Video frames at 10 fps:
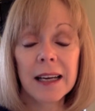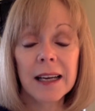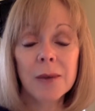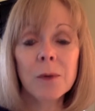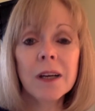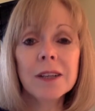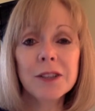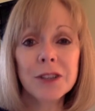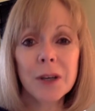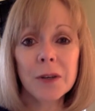And I want to
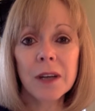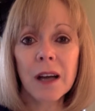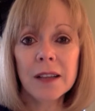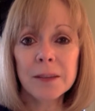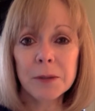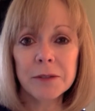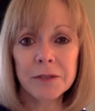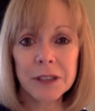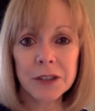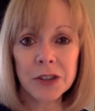show God's
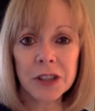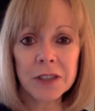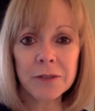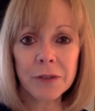provision